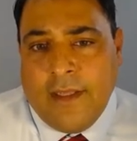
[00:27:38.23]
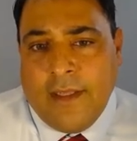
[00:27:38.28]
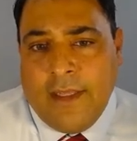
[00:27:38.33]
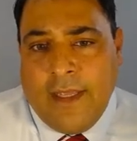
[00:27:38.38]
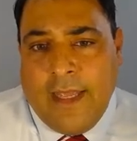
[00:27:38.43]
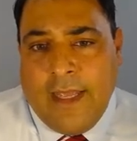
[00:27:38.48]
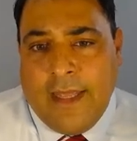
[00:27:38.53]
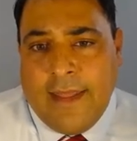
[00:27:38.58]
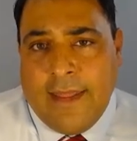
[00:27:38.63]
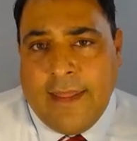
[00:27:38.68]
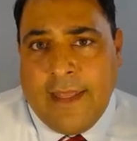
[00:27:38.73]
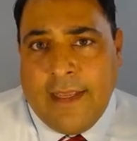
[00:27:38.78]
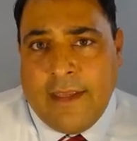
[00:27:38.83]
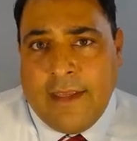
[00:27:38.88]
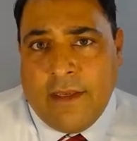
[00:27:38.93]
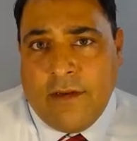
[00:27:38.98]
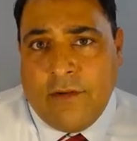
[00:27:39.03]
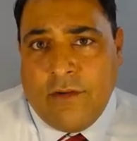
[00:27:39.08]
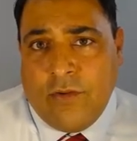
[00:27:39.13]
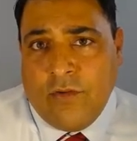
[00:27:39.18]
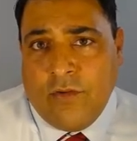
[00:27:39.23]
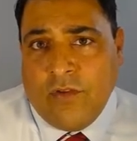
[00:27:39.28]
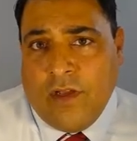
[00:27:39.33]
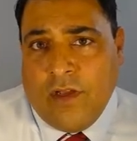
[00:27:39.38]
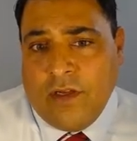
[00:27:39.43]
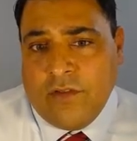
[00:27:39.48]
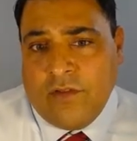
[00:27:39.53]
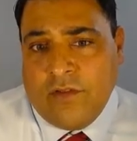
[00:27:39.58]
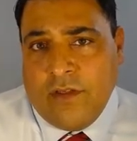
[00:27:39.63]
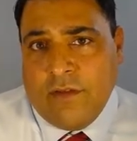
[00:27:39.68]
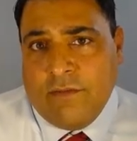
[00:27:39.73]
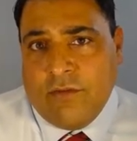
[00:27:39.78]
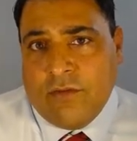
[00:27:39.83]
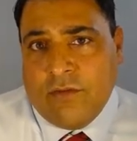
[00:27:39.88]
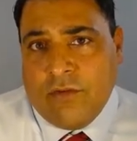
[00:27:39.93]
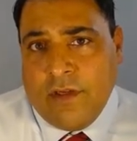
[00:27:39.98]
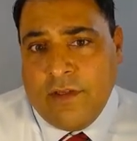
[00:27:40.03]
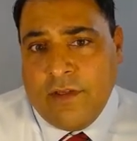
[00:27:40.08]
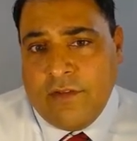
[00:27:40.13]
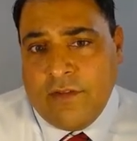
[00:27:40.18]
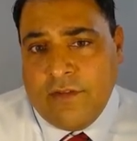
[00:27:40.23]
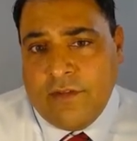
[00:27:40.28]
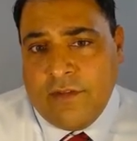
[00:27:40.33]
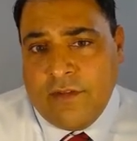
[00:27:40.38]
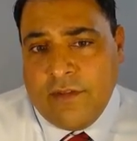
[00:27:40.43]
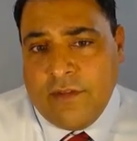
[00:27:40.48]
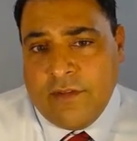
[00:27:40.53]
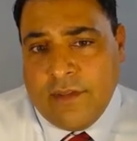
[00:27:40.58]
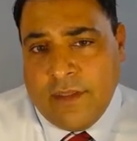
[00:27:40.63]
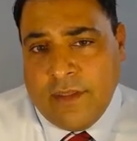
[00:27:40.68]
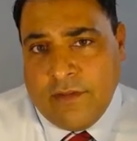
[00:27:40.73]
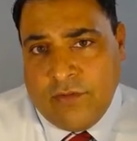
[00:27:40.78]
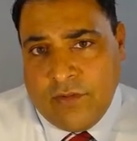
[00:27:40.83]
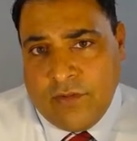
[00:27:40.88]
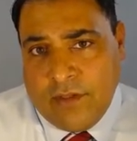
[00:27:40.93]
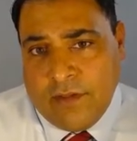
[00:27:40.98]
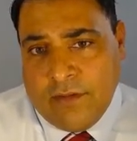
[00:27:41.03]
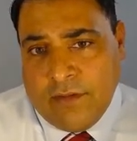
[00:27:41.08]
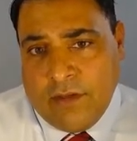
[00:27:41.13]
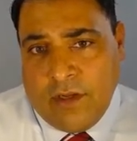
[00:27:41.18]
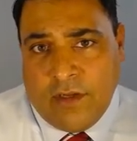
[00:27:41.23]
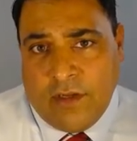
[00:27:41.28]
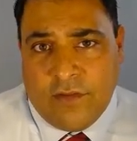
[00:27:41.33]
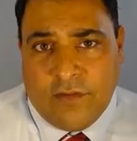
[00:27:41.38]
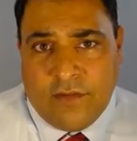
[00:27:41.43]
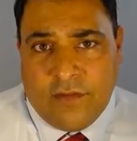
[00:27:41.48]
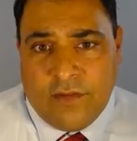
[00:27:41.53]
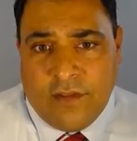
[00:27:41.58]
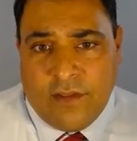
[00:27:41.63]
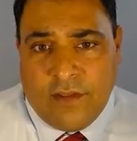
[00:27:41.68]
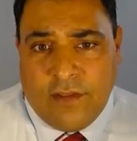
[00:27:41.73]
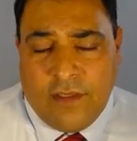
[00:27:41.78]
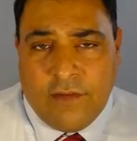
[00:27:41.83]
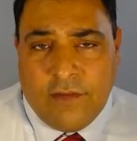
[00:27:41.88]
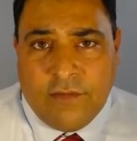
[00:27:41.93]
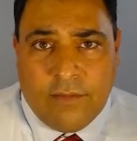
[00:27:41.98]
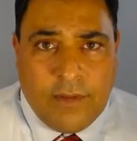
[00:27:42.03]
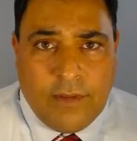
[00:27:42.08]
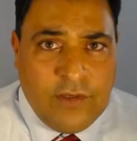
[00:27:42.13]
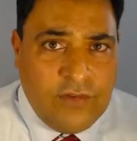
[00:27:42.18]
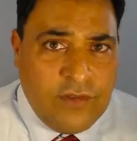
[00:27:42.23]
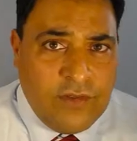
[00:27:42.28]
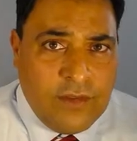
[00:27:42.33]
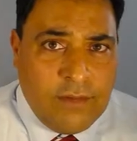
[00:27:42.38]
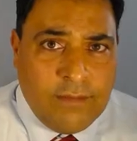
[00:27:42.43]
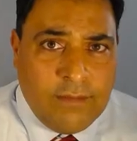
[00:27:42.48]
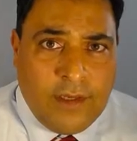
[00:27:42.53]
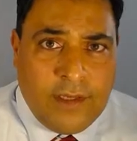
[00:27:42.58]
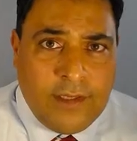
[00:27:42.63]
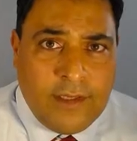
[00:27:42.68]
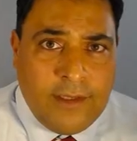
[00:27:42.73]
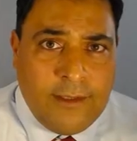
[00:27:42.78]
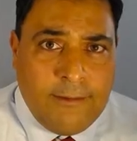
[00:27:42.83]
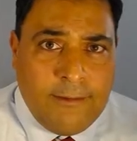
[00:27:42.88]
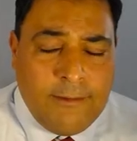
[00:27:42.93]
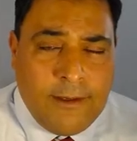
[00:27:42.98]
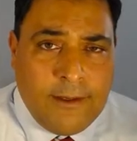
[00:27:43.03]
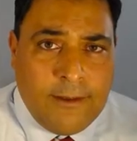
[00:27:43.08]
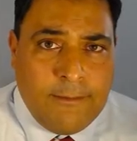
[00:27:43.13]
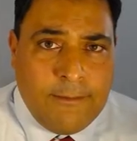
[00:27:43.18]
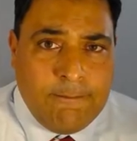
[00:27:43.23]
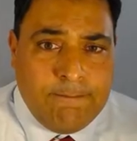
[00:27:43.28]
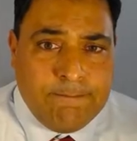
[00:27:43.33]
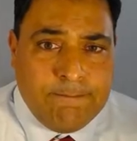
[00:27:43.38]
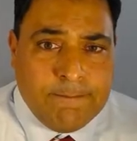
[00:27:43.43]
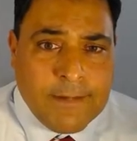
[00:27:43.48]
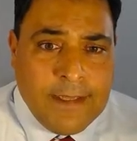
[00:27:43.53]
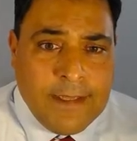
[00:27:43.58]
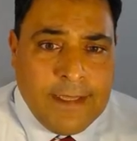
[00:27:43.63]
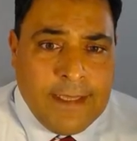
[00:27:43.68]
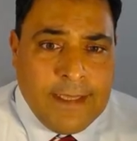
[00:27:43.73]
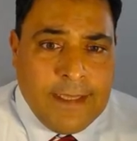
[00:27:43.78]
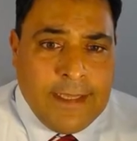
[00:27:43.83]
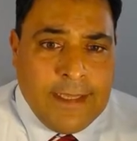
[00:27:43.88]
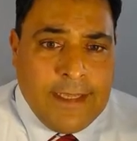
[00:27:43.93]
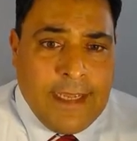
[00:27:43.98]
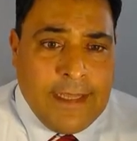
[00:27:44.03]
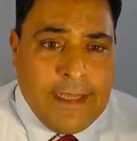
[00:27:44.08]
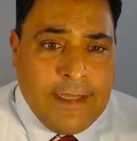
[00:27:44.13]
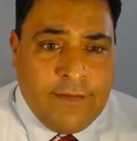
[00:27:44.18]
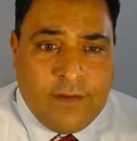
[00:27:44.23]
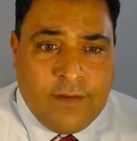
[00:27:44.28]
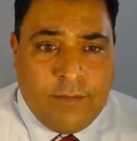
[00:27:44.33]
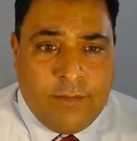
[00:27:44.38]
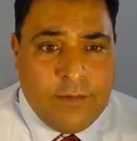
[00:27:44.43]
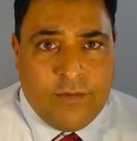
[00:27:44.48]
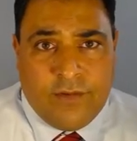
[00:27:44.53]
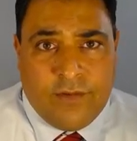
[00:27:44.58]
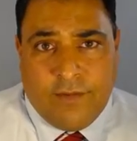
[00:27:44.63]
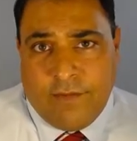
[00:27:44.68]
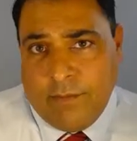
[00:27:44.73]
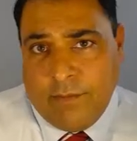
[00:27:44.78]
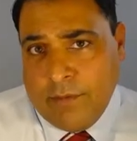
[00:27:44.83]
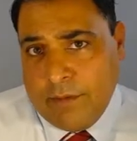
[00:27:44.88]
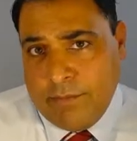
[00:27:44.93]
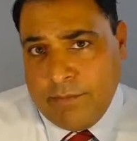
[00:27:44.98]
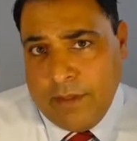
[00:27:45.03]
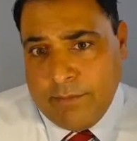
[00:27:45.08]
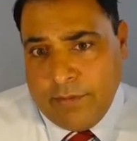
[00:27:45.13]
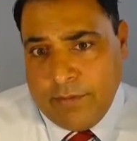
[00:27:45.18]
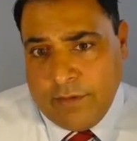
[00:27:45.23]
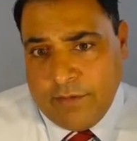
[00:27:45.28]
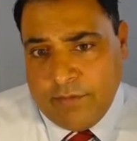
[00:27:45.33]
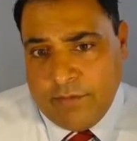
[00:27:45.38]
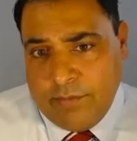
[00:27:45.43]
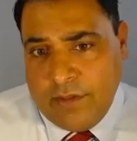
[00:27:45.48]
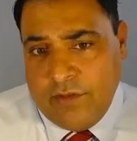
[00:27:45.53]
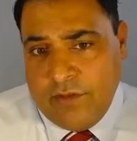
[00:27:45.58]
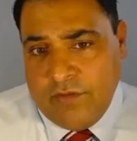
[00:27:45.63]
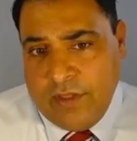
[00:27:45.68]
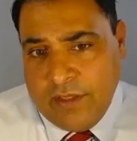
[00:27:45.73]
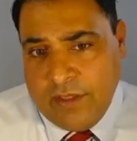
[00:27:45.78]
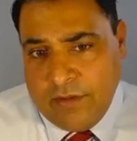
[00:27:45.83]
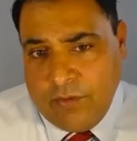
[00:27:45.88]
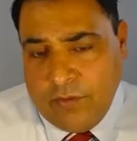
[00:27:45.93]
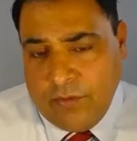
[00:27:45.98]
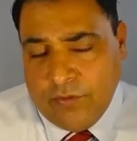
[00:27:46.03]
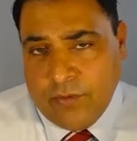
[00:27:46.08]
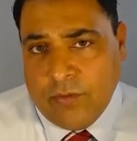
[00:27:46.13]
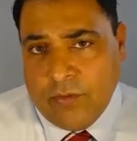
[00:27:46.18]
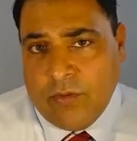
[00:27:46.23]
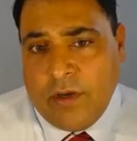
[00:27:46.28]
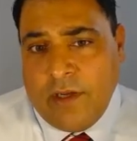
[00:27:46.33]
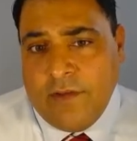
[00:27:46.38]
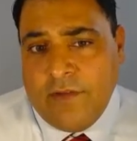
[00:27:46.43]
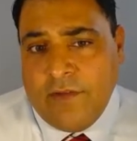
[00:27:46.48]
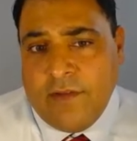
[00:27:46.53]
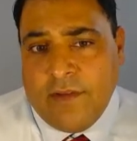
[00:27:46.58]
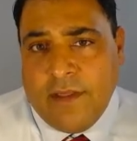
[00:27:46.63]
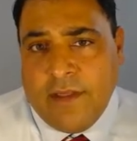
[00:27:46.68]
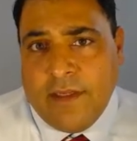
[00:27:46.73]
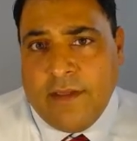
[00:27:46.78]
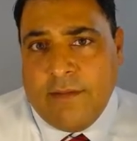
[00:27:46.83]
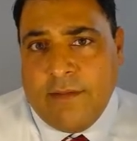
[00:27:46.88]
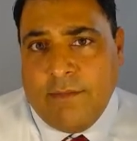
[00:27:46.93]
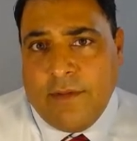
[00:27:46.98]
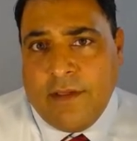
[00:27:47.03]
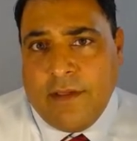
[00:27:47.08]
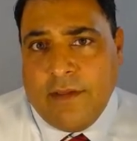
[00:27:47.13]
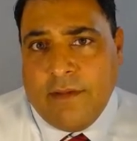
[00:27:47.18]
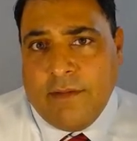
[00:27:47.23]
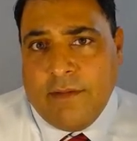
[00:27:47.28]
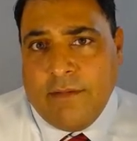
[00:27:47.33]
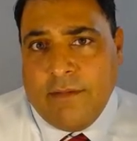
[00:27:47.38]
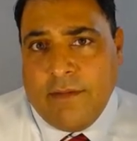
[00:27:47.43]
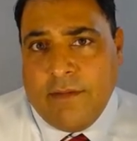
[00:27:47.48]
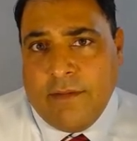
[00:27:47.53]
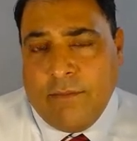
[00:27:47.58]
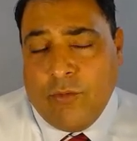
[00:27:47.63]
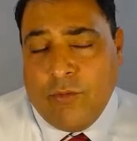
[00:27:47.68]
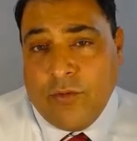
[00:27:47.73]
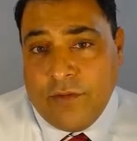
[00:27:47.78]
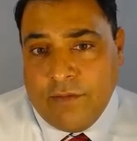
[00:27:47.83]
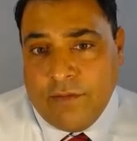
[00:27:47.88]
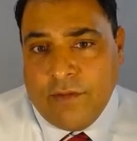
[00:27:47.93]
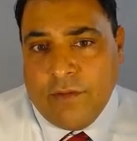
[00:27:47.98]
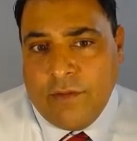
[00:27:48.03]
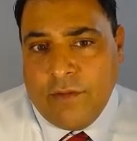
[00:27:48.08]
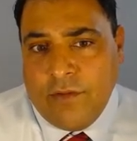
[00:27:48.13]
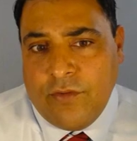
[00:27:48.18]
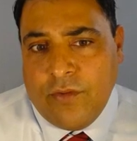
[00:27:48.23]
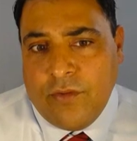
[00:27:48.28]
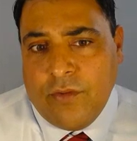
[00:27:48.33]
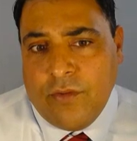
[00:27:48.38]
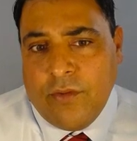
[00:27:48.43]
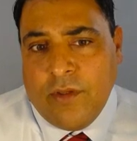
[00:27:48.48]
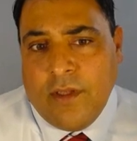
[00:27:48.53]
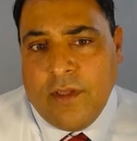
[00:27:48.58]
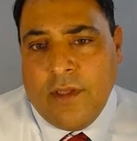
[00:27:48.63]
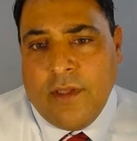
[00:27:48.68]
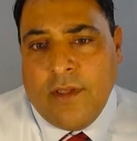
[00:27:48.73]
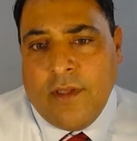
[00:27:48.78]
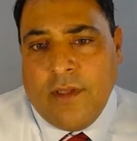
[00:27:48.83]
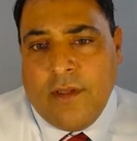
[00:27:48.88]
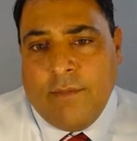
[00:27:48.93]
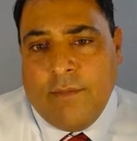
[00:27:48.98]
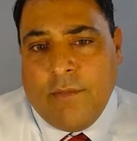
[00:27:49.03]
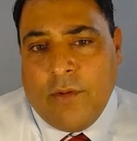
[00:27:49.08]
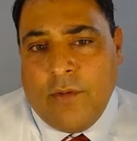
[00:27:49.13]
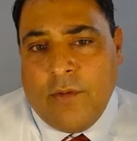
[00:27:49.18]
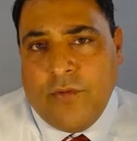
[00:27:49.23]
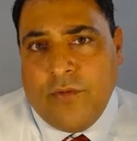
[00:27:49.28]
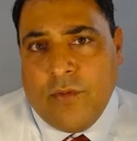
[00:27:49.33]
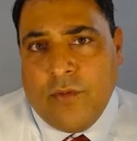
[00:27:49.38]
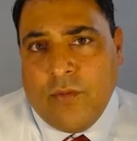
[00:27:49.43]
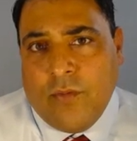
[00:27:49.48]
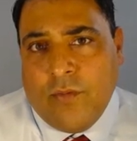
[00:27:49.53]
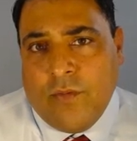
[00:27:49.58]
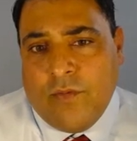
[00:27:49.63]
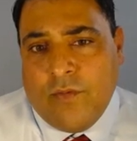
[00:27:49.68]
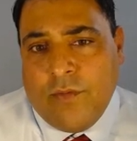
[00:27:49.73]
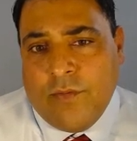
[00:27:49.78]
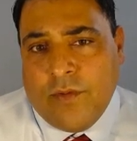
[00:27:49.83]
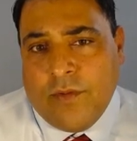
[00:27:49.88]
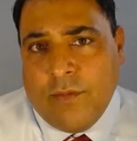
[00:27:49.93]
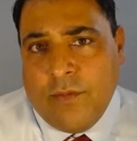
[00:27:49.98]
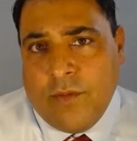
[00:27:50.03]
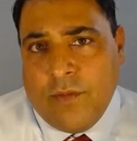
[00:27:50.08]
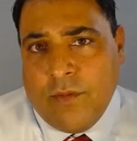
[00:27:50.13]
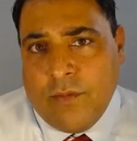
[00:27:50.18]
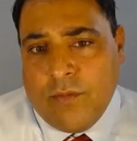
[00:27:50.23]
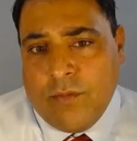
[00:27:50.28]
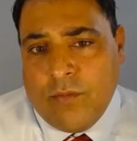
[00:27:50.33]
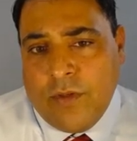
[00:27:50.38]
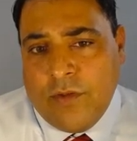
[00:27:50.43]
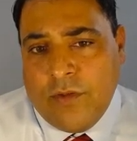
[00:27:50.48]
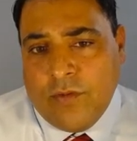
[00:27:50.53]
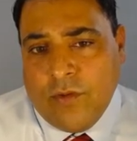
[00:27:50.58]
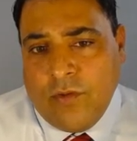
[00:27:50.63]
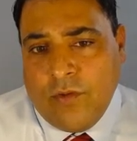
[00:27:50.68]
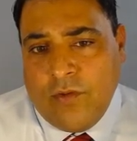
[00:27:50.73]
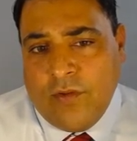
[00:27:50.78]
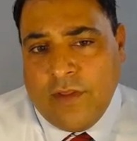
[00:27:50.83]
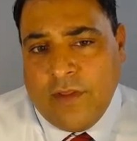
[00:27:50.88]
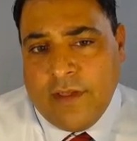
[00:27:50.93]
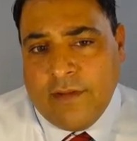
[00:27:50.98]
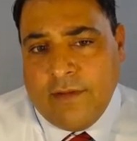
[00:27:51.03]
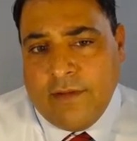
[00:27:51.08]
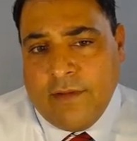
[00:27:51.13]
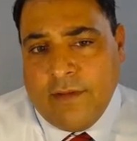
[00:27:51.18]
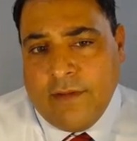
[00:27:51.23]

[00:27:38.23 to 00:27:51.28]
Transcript: and they can induce oxidative stress that can cause inflammation in the body. And then some of those, if the blood-brain barrier is reached, they can also cross. That can be a more severe issue. But also from some of the research that